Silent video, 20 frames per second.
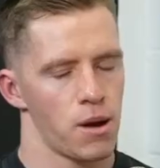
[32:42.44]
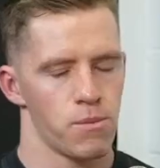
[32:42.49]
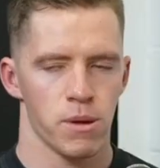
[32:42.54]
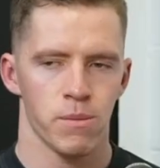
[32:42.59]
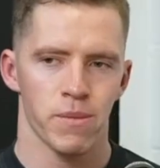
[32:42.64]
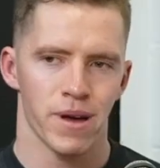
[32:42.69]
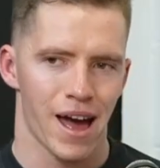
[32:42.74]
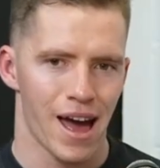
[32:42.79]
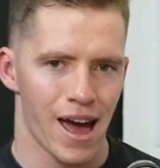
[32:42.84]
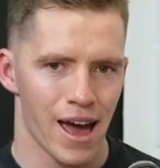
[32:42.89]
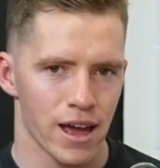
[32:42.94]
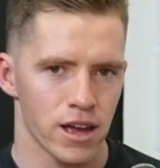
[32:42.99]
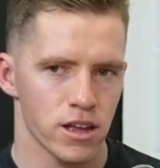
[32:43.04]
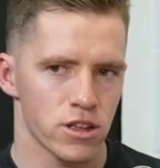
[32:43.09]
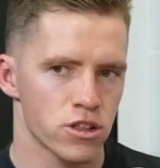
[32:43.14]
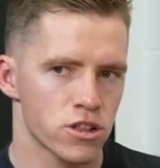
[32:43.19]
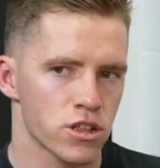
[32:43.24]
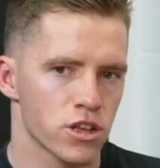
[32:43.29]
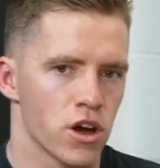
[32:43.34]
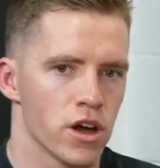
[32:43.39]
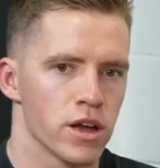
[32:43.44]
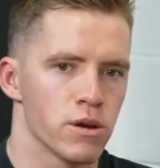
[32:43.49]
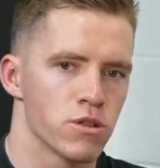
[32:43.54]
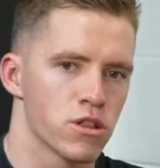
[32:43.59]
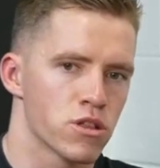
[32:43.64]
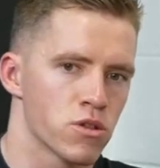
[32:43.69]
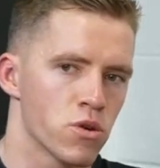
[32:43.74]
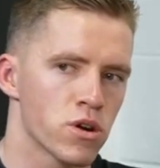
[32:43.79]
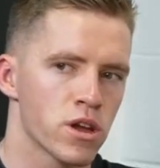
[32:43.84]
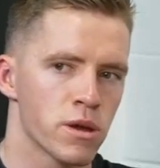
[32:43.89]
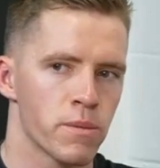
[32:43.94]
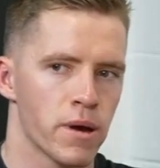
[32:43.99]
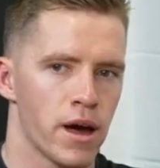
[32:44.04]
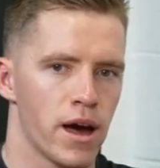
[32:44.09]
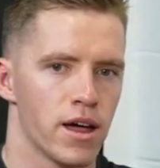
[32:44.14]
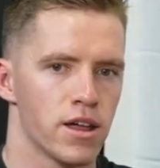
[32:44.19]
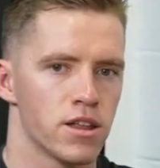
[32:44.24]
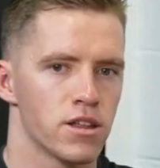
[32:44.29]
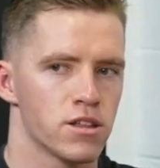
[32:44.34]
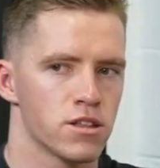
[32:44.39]
remember ages ago he was talking
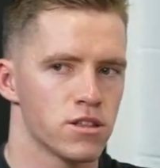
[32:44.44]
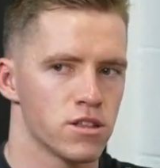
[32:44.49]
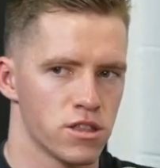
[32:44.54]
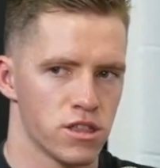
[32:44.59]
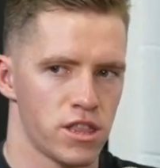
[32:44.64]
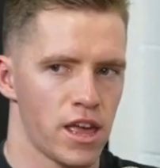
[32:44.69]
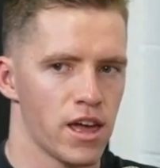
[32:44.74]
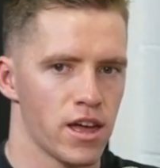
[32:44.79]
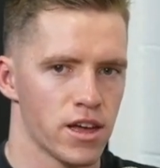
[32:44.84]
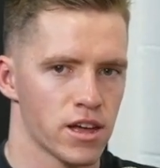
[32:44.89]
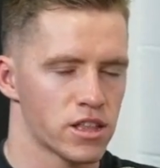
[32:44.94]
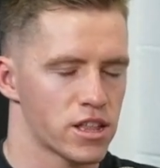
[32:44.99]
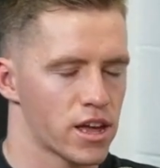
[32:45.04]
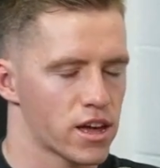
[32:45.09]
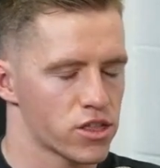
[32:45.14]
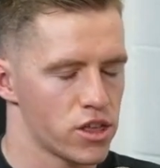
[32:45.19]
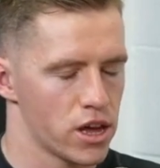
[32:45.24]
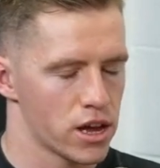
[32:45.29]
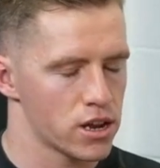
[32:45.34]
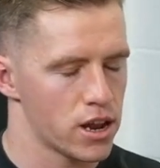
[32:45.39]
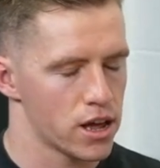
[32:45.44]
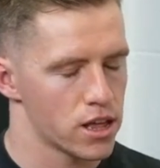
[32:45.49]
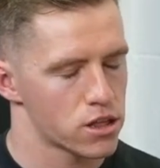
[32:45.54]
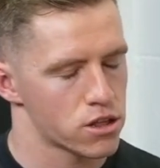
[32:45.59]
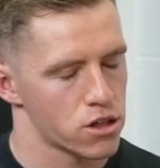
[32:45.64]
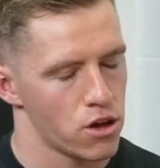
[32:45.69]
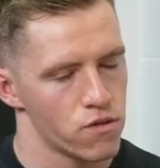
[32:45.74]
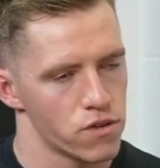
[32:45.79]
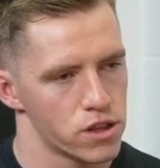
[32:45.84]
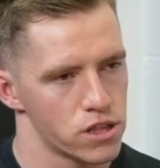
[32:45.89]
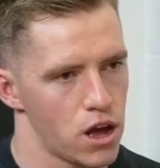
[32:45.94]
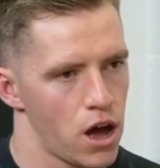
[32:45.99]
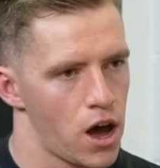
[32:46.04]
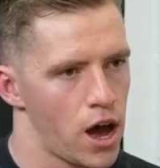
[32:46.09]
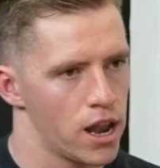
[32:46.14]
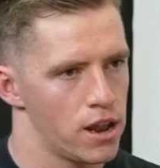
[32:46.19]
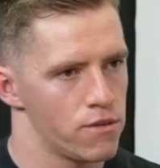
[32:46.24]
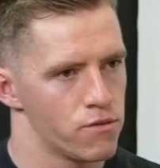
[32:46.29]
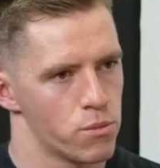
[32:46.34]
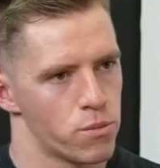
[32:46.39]
about that exact thing, like solving the high
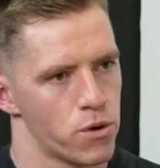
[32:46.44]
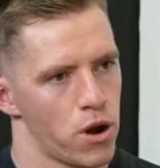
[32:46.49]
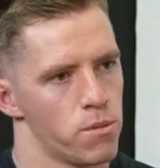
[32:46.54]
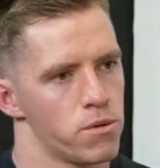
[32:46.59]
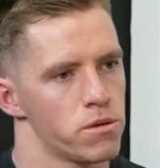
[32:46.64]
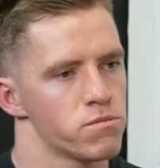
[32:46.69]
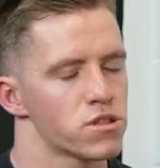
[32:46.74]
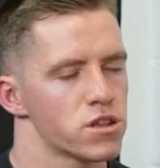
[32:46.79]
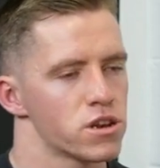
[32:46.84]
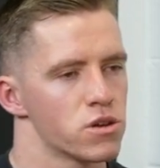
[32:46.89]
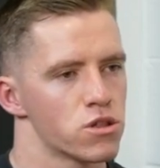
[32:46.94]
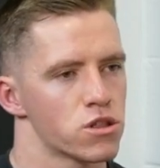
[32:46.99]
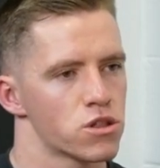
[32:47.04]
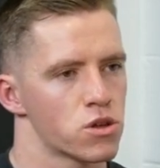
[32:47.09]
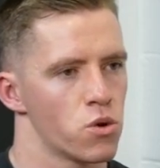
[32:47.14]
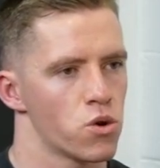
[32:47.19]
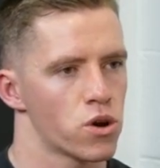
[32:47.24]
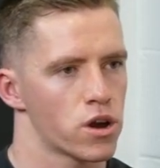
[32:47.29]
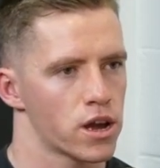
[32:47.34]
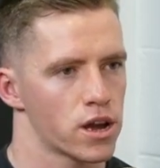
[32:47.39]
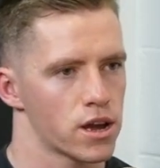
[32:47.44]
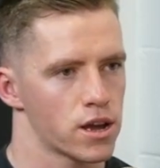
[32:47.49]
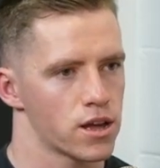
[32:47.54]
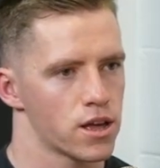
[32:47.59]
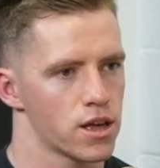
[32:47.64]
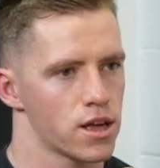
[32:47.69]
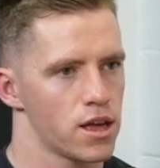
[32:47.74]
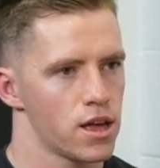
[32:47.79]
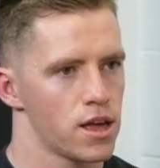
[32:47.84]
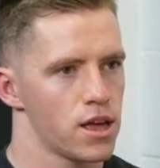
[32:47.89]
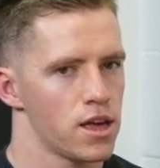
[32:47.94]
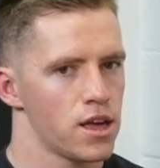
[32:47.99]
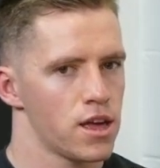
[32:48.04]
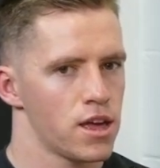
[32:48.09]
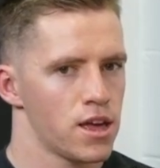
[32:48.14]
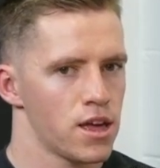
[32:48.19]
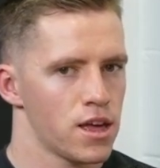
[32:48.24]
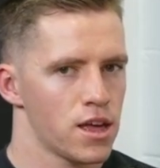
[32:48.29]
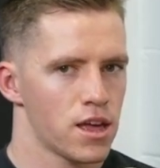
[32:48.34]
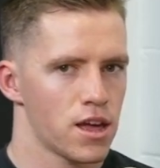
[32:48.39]
level problems, and he was talking.
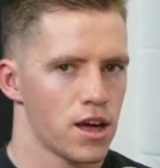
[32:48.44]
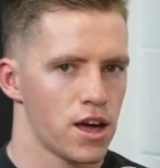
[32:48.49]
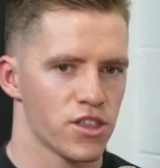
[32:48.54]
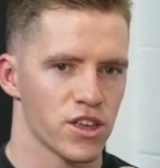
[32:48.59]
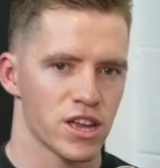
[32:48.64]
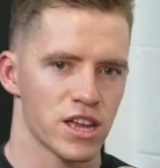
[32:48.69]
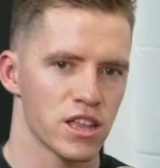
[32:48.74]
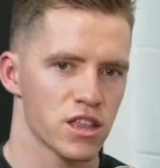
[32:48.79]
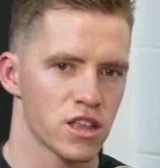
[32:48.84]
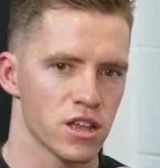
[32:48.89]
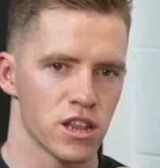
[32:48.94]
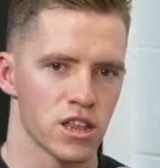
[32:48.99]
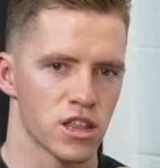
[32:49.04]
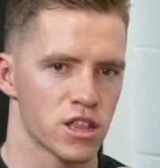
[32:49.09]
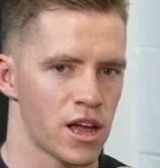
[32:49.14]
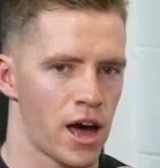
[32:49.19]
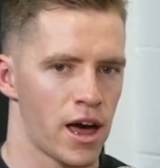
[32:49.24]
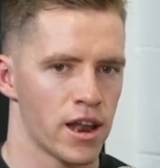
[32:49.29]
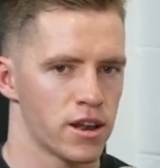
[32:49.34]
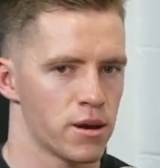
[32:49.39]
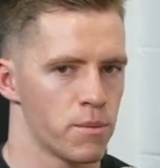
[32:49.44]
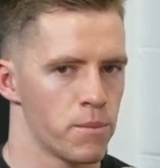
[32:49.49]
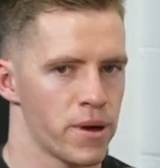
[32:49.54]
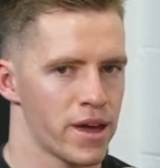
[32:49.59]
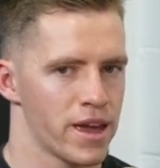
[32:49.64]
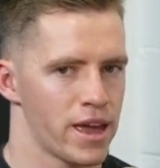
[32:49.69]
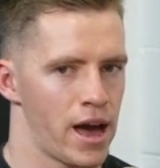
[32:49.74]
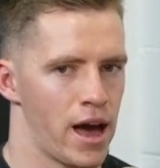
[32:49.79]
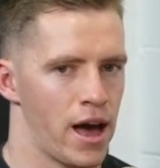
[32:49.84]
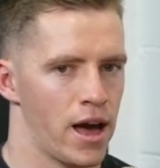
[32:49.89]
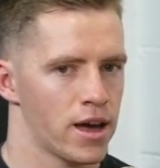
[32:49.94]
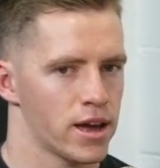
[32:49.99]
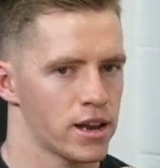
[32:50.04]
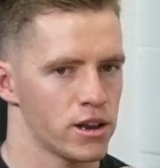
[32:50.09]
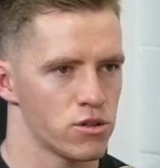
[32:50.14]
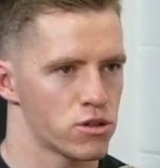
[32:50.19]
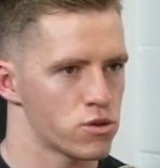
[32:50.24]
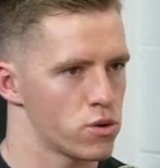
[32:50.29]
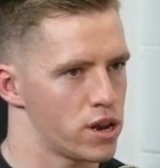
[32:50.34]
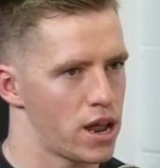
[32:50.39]
I think he said he started in PR and he
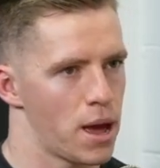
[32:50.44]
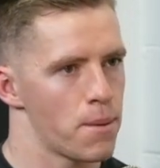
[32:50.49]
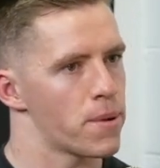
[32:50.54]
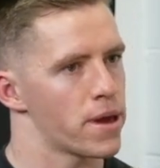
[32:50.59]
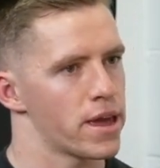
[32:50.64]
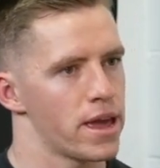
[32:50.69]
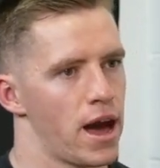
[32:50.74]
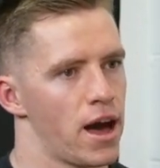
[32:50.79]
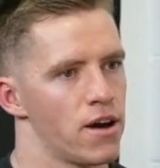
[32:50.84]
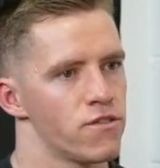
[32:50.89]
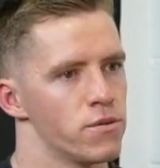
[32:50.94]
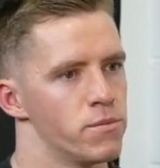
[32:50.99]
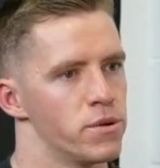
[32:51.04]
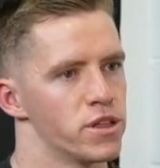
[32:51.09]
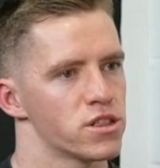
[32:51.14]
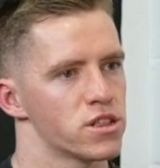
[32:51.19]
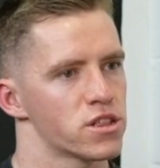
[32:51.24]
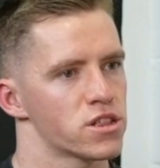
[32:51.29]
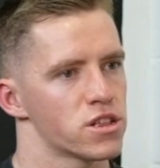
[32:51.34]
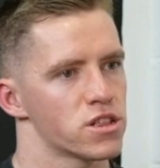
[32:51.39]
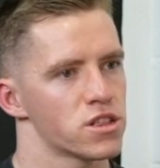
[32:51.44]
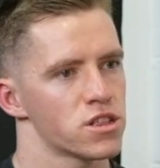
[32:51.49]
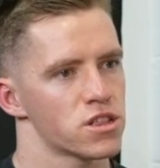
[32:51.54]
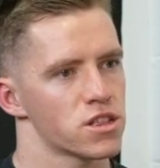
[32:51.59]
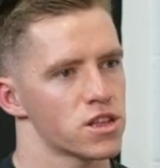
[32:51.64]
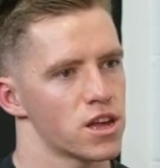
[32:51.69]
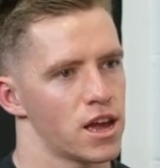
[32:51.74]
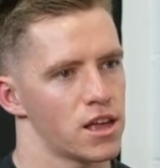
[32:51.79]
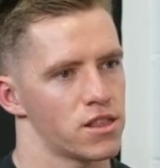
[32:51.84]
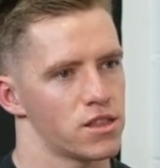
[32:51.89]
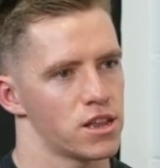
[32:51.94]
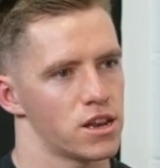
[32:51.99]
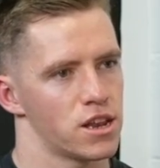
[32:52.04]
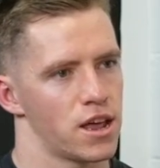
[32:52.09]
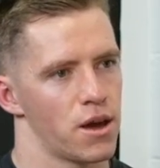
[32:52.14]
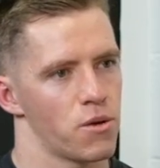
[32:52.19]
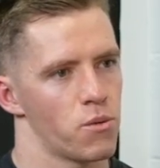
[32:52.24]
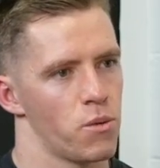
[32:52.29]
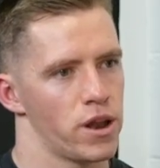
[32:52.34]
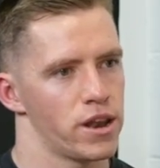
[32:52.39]
was doing like PR for businesses, and then
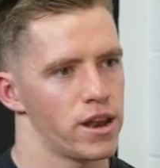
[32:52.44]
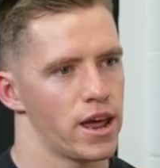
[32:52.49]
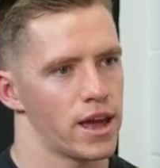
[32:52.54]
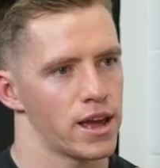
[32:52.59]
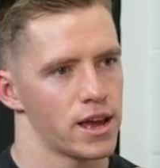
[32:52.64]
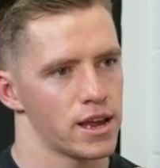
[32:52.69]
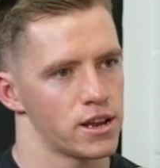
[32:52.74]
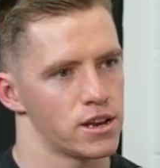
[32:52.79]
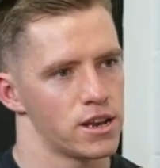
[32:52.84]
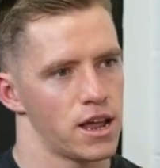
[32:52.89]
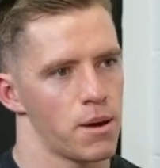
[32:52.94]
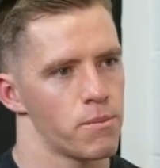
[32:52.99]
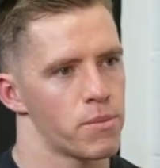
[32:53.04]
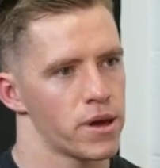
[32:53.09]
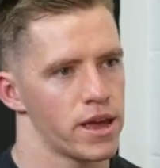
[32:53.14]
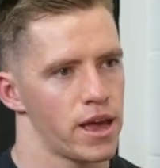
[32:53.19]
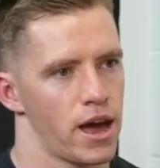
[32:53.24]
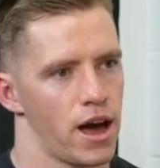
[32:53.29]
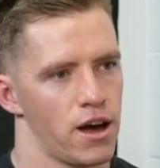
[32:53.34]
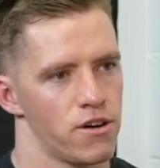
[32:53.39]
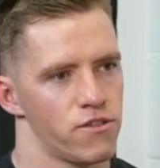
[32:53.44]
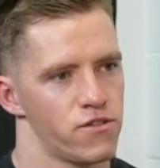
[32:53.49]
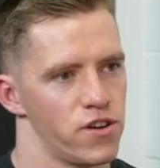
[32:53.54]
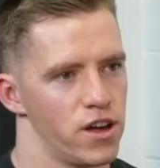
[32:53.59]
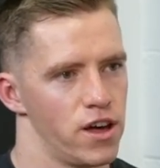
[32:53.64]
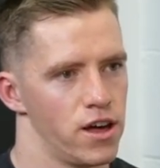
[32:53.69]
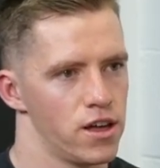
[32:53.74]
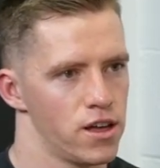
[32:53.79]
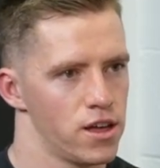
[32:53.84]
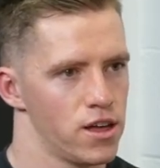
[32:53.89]
like one day he did like PR for